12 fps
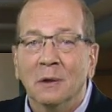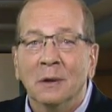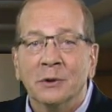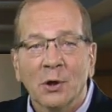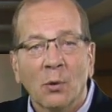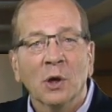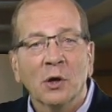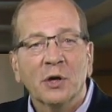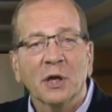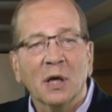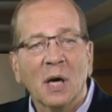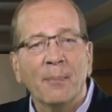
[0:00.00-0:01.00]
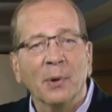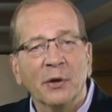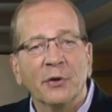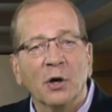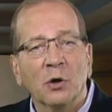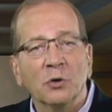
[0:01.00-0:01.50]
So we'll look at a couple
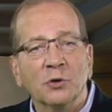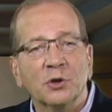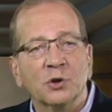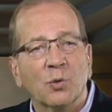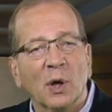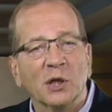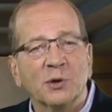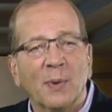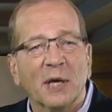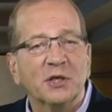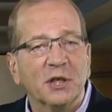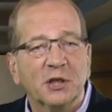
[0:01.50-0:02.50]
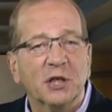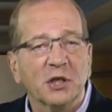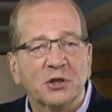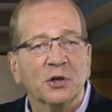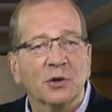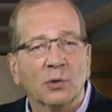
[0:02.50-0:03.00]
of those, as well as my
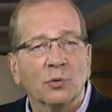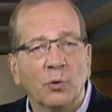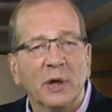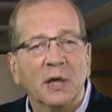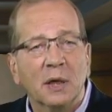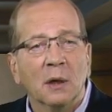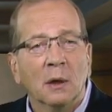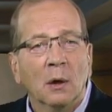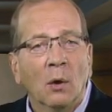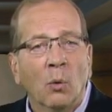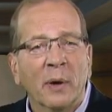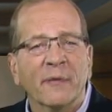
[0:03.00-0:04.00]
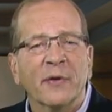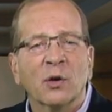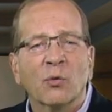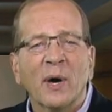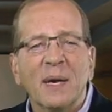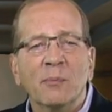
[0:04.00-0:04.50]
suggestion of the week, one of the
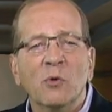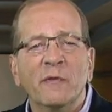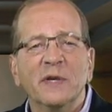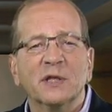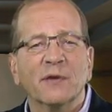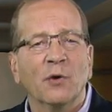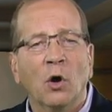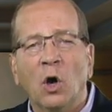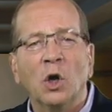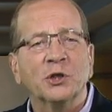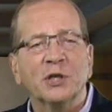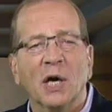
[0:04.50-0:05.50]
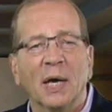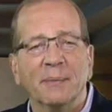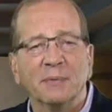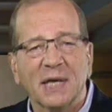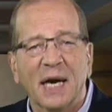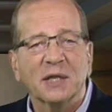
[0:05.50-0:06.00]
great movies of all
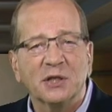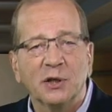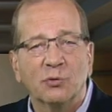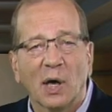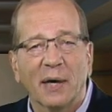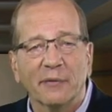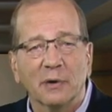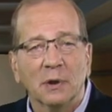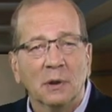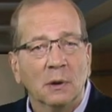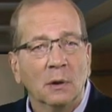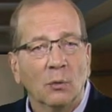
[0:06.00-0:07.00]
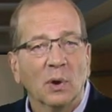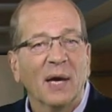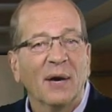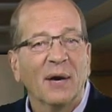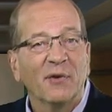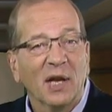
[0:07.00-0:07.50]
time, Taxi Driver.
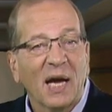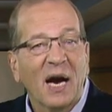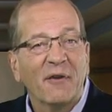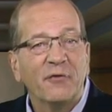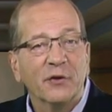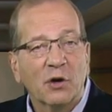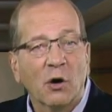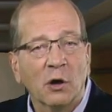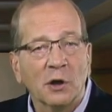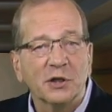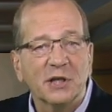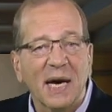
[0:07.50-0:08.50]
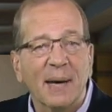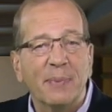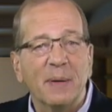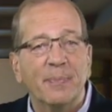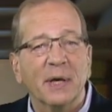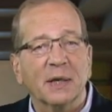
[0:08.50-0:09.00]
We'll have a laugh with Carla's
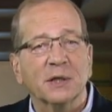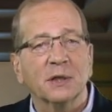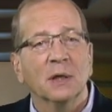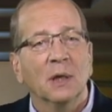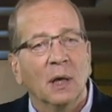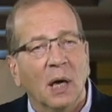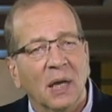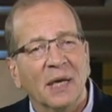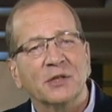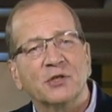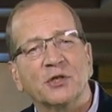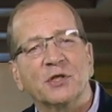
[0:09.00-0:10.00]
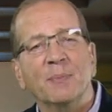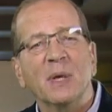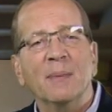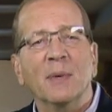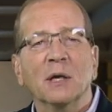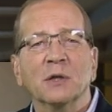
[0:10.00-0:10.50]
campy picks, I'll answer some
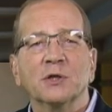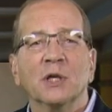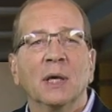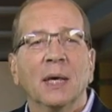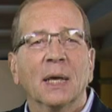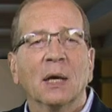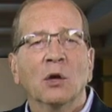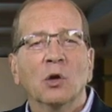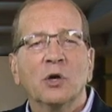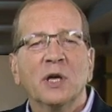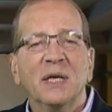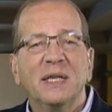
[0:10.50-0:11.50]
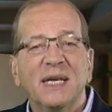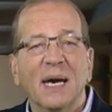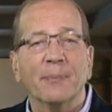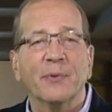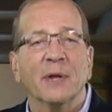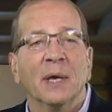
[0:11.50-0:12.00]
emails, and I'll look in
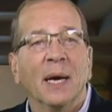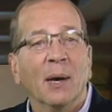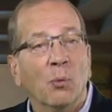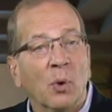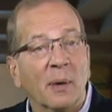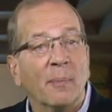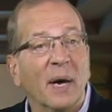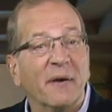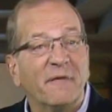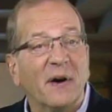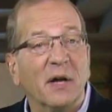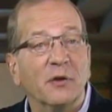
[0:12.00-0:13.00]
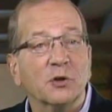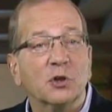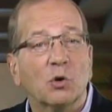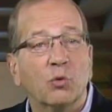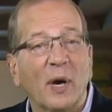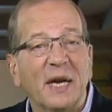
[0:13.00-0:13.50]
depth at one of my father's
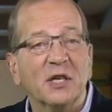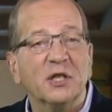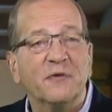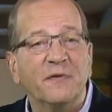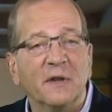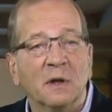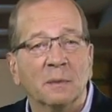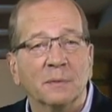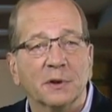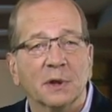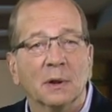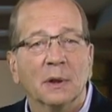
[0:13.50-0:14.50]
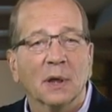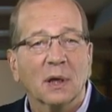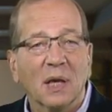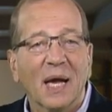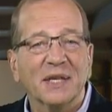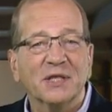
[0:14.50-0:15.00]
greatest films, the
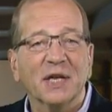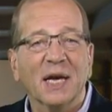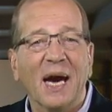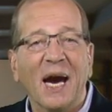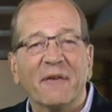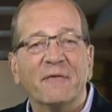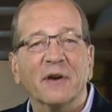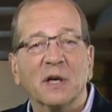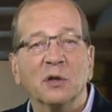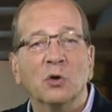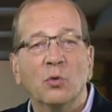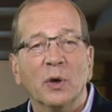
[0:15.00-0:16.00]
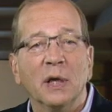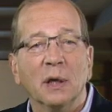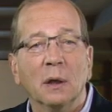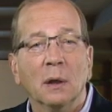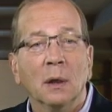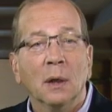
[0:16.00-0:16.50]
classic African
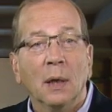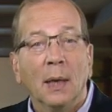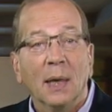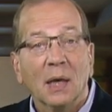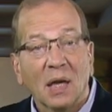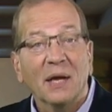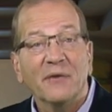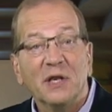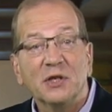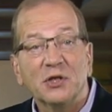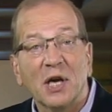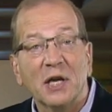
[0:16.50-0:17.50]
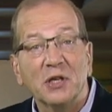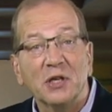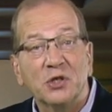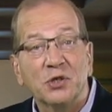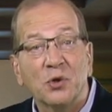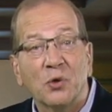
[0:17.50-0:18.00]
Queen and I'll have an inside
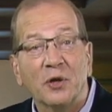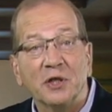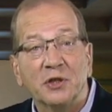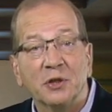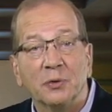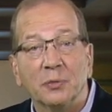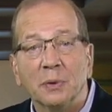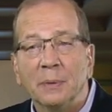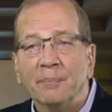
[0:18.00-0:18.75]
story too.